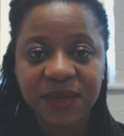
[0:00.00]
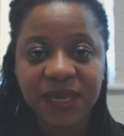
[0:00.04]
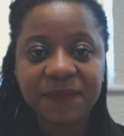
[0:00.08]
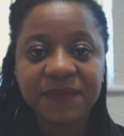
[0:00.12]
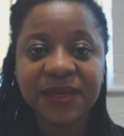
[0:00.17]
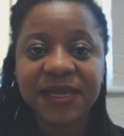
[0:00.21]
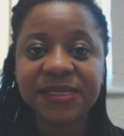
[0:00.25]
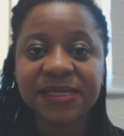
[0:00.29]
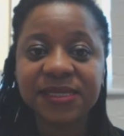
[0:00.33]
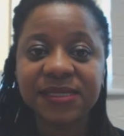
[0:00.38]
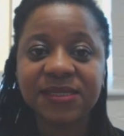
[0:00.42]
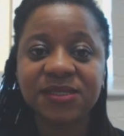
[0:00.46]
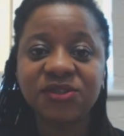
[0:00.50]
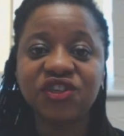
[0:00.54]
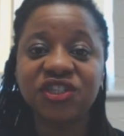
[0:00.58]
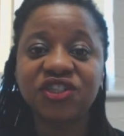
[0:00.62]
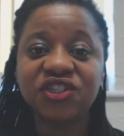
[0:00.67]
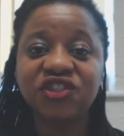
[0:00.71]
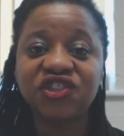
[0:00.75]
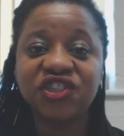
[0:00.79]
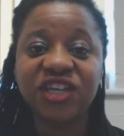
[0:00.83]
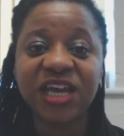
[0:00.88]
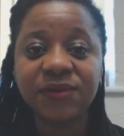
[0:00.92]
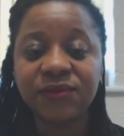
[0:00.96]
me, because this is
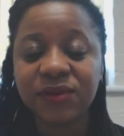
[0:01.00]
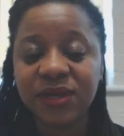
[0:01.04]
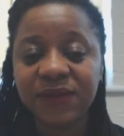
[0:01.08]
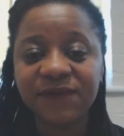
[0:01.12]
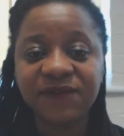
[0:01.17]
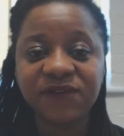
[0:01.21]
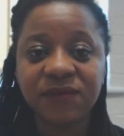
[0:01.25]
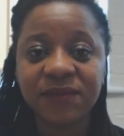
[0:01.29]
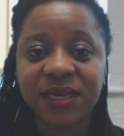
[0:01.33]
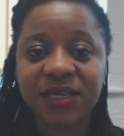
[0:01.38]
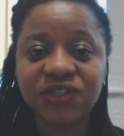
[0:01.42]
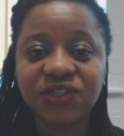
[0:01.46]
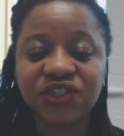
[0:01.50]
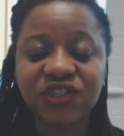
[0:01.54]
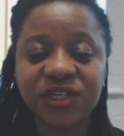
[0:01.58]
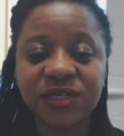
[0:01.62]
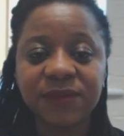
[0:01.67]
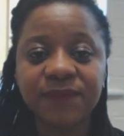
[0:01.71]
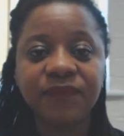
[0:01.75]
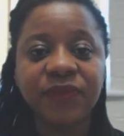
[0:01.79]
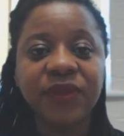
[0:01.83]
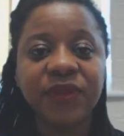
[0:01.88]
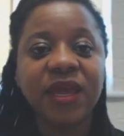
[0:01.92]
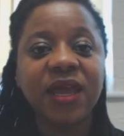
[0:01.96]
just general
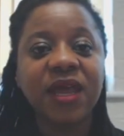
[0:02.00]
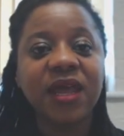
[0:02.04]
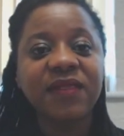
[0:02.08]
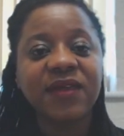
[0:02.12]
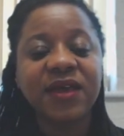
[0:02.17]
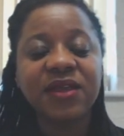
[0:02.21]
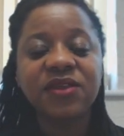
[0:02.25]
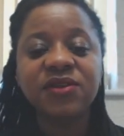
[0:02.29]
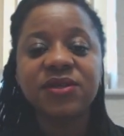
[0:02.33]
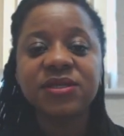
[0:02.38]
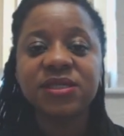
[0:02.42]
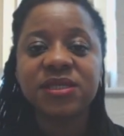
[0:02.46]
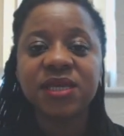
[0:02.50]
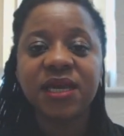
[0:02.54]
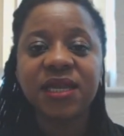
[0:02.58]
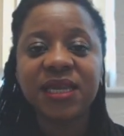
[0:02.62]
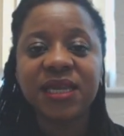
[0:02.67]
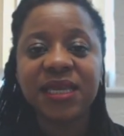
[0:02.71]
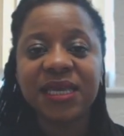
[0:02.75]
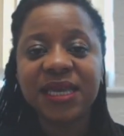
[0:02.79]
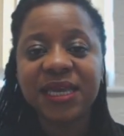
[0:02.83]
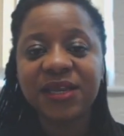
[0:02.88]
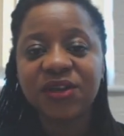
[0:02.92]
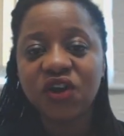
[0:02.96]
information, then you
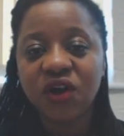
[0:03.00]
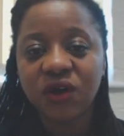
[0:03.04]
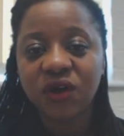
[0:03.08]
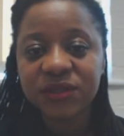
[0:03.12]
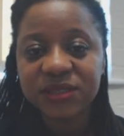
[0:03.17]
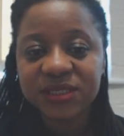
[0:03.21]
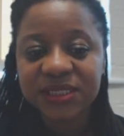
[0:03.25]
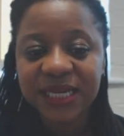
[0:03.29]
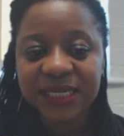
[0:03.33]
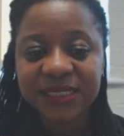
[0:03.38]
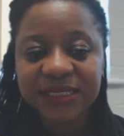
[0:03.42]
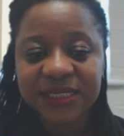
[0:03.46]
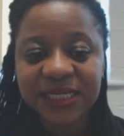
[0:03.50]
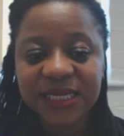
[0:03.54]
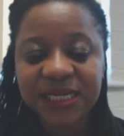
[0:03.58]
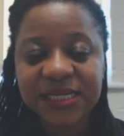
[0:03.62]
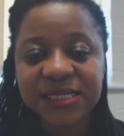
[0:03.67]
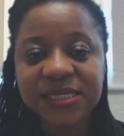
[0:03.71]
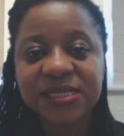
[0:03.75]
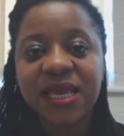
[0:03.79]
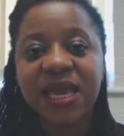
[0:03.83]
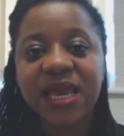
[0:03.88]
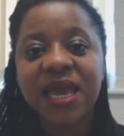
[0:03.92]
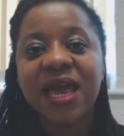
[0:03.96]
certainly can contact
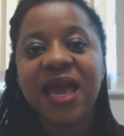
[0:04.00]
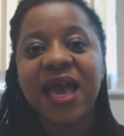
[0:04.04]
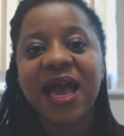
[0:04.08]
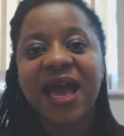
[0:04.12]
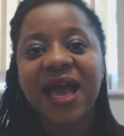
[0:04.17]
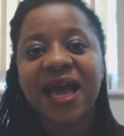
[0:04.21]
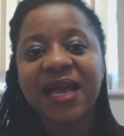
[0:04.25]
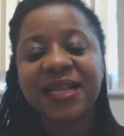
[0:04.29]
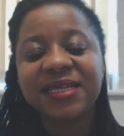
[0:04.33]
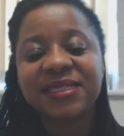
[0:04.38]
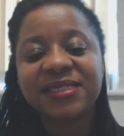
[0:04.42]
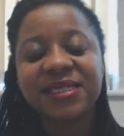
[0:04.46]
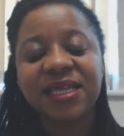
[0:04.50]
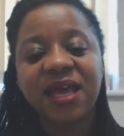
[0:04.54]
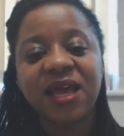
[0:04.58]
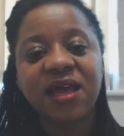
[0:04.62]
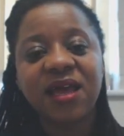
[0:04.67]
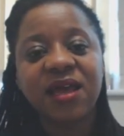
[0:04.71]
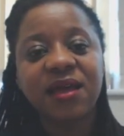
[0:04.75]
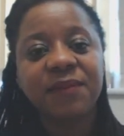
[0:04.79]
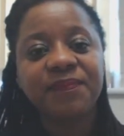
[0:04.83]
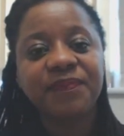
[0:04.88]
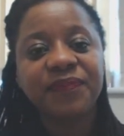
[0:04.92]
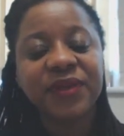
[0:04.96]
us at
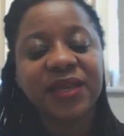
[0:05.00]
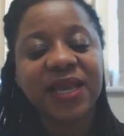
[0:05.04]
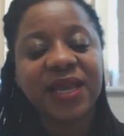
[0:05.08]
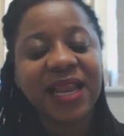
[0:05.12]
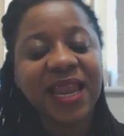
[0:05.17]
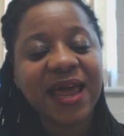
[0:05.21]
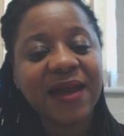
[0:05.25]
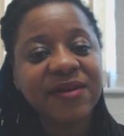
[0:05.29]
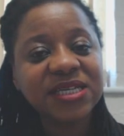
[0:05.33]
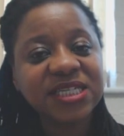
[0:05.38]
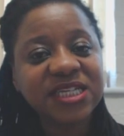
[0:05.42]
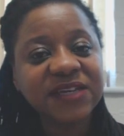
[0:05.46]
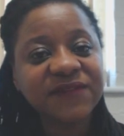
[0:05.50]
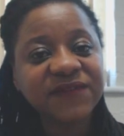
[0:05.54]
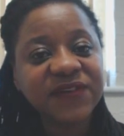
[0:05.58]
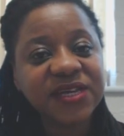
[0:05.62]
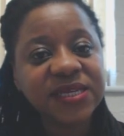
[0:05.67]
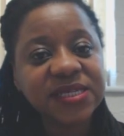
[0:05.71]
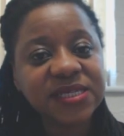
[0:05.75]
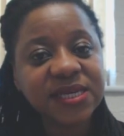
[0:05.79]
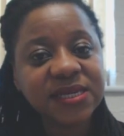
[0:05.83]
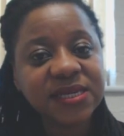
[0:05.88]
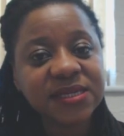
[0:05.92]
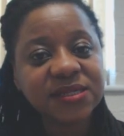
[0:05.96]

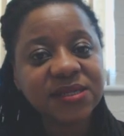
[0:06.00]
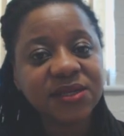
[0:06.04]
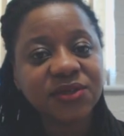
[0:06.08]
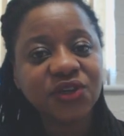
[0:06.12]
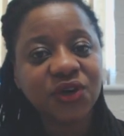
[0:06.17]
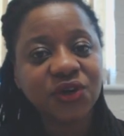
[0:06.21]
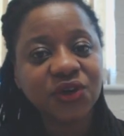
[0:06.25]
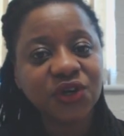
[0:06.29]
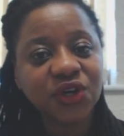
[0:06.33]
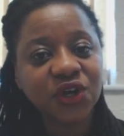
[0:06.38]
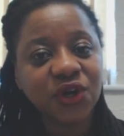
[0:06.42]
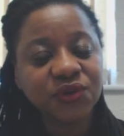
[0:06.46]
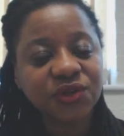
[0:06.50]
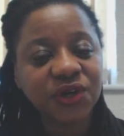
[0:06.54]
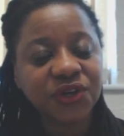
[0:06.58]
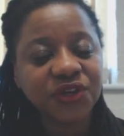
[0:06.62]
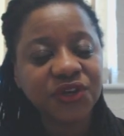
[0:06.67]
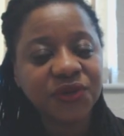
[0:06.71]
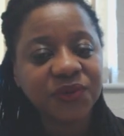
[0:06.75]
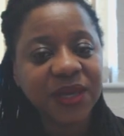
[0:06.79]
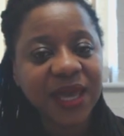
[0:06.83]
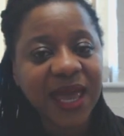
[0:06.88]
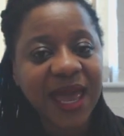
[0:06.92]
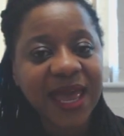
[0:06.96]

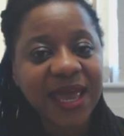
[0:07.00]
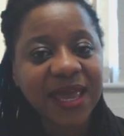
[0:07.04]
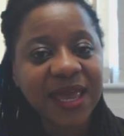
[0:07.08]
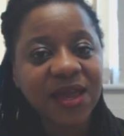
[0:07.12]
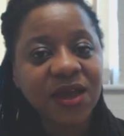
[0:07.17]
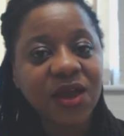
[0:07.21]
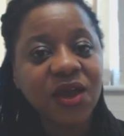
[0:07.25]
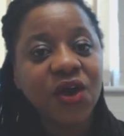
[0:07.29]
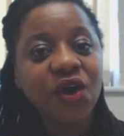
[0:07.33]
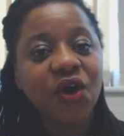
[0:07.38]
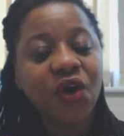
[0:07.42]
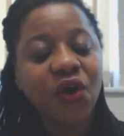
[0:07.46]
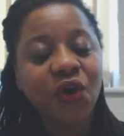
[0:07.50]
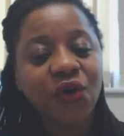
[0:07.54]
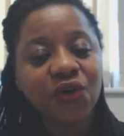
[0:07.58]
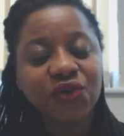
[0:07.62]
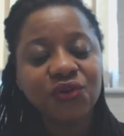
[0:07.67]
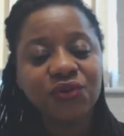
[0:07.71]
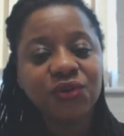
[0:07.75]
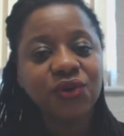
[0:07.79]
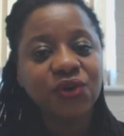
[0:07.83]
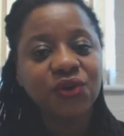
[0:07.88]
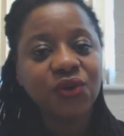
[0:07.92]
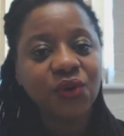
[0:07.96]
clarityvisas.co.uk, or
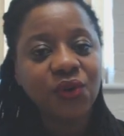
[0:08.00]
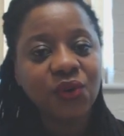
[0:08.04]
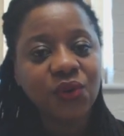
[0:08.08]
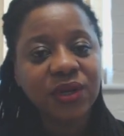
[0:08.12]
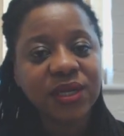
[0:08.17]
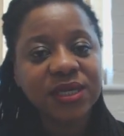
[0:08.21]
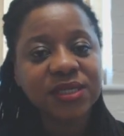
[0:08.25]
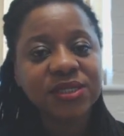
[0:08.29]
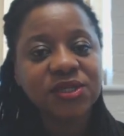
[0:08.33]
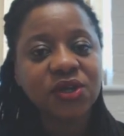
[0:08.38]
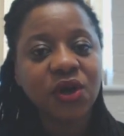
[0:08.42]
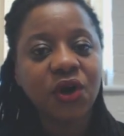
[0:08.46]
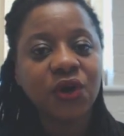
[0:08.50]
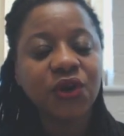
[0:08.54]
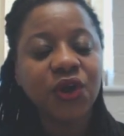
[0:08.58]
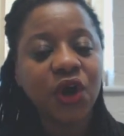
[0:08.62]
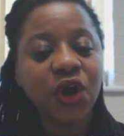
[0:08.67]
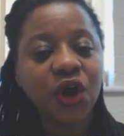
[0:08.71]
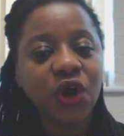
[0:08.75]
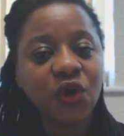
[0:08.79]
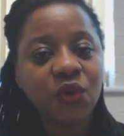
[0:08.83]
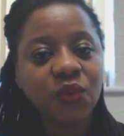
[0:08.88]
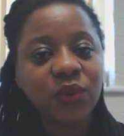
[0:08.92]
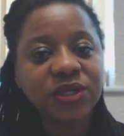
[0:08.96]
you can call us on
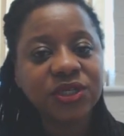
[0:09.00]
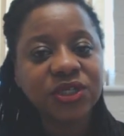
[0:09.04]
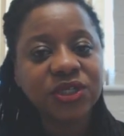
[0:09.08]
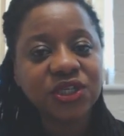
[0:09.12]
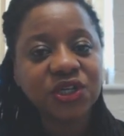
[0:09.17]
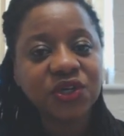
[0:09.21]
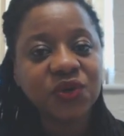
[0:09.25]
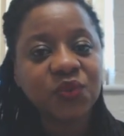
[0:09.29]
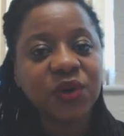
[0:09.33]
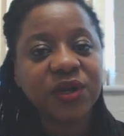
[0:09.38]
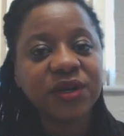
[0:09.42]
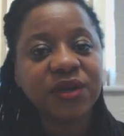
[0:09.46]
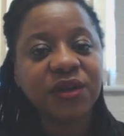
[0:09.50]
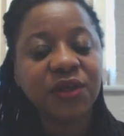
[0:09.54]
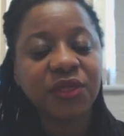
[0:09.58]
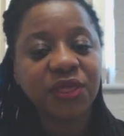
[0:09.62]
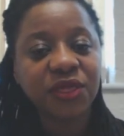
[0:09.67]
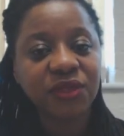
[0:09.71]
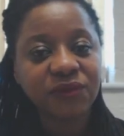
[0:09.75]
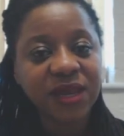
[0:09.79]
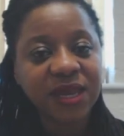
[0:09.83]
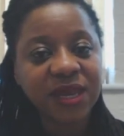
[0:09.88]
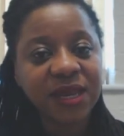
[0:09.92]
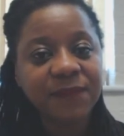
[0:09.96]

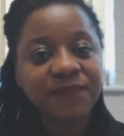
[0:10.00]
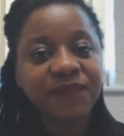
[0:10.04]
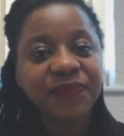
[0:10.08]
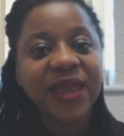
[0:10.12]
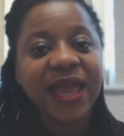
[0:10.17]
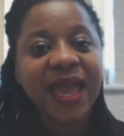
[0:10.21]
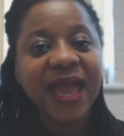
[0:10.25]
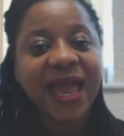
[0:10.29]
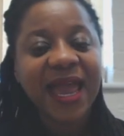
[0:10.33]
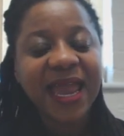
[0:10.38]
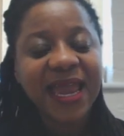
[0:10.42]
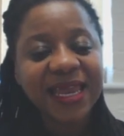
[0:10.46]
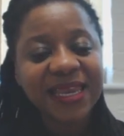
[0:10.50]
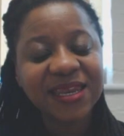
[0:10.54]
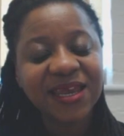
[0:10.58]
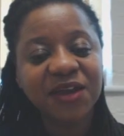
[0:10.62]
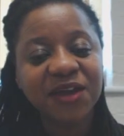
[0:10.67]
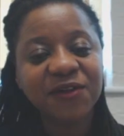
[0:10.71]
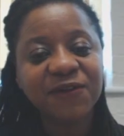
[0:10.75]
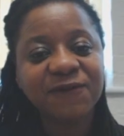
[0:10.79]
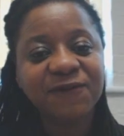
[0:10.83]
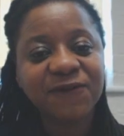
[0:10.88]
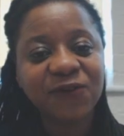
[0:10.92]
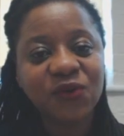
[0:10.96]
01213
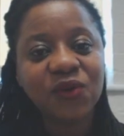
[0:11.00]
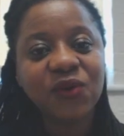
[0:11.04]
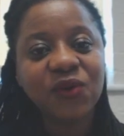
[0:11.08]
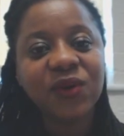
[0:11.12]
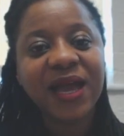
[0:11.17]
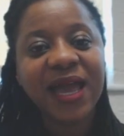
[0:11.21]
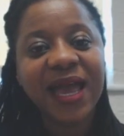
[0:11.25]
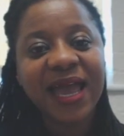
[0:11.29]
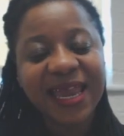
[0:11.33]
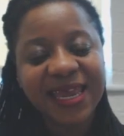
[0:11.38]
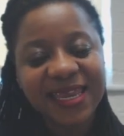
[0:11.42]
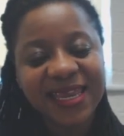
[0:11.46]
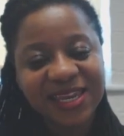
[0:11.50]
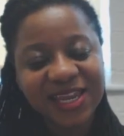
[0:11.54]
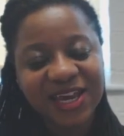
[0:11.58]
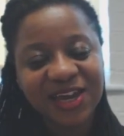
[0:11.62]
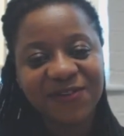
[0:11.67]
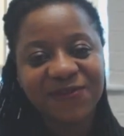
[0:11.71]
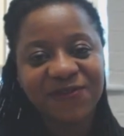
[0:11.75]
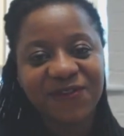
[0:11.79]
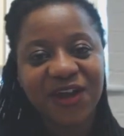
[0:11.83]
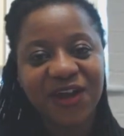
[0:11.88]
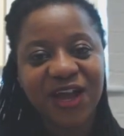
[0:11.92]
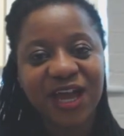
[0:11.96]
894
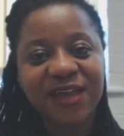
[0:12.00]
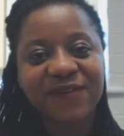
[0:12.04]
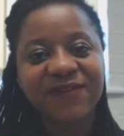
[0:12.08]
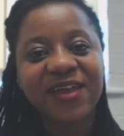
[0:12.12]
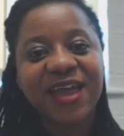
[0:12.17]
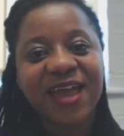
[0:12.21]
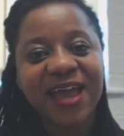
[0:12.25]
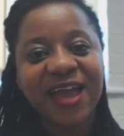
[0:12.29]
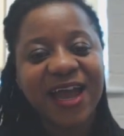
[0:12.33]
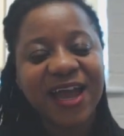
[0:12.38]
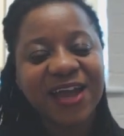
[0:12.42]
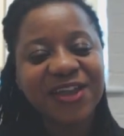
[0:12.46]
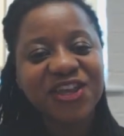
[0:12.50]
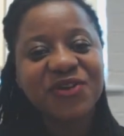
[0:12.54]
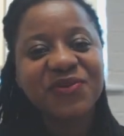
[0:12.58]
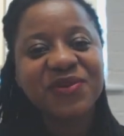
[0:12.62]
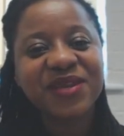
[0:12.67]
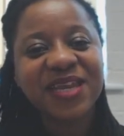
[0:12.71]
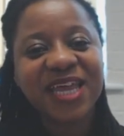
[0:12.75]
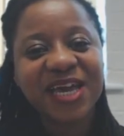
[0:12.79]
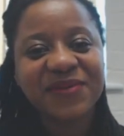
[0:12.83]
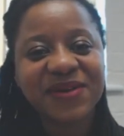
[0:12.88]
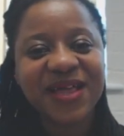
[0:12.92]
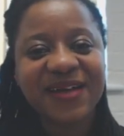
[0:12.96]
895, and you
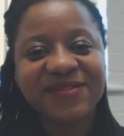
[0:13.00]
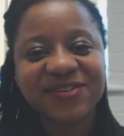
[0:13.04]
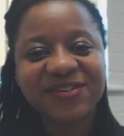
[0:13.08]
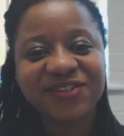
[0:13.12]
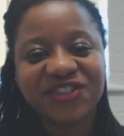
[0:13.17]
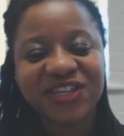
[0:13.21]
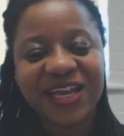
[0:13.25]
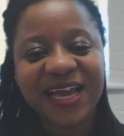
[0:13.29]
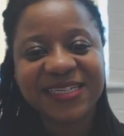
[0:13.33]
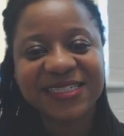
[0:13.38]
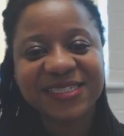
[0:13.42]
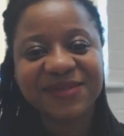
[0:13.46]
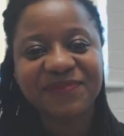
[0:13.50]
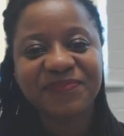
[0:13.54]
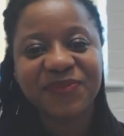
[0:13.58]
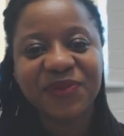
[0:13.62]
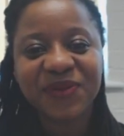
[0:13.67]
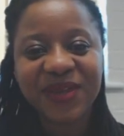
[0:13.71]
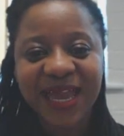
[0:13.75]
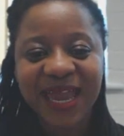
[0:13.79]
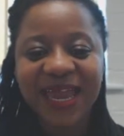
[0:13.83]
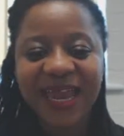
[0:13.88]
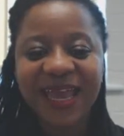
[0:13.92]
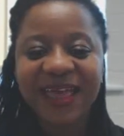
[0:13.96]
and I will have a chat.
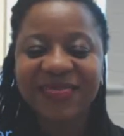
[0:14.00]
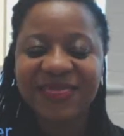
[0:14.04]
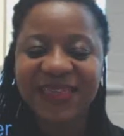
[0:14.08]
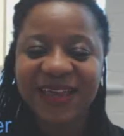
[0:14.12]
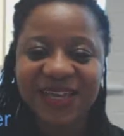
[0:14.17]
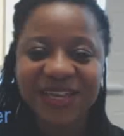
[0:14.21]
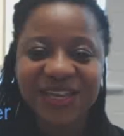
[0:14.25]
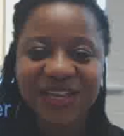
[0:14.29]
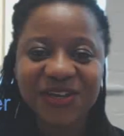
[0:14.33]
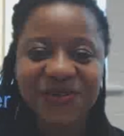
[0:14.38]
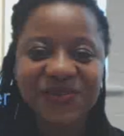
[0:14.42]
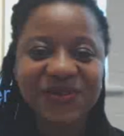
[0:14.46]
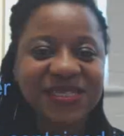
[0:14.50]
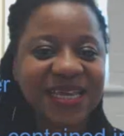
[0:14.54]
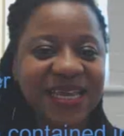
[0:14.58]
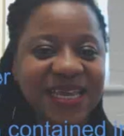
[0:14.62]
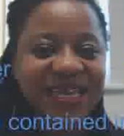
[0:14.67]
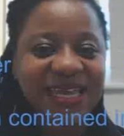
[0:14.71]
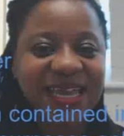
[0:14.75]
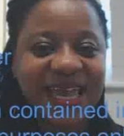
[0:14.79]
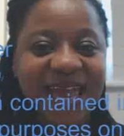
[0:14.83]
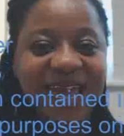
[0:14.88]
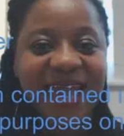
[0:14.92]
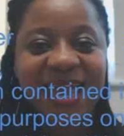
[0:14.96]
Okay, thank you,
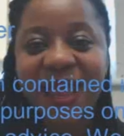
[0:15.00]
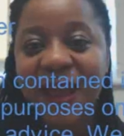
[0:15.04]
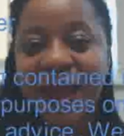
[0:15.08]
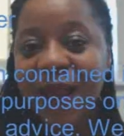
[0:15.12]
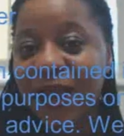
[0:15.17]
take care,